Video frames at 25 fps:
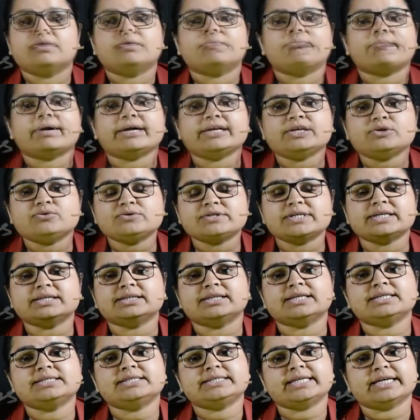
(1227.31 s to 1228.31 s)
By using
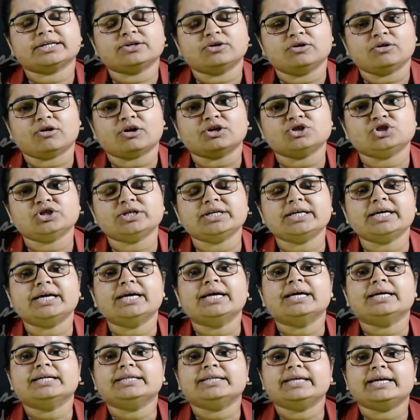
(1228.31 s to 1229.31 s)
this technology,
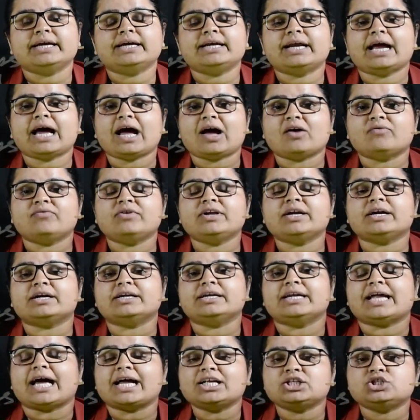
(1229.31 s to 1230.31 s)
they are having a
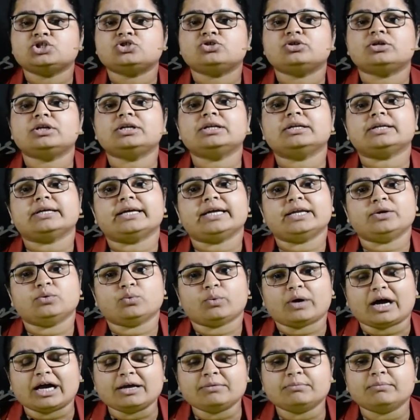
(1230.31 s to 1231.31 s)
natural
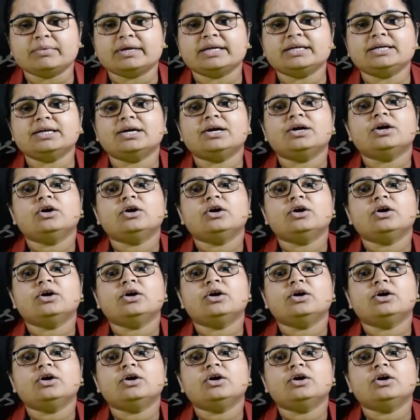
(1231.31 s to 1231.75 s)
environment